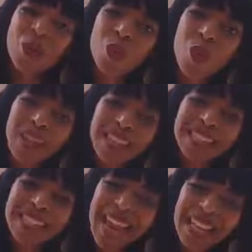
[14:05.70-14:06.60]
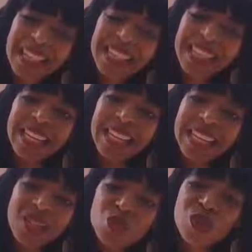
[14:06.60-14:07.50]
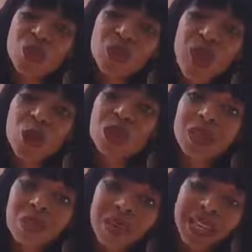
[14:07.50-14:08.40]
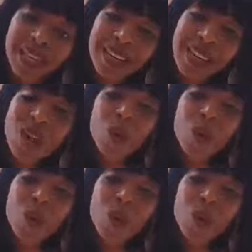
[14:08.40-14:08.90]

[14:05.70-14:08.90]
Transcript: what exactly these results mean,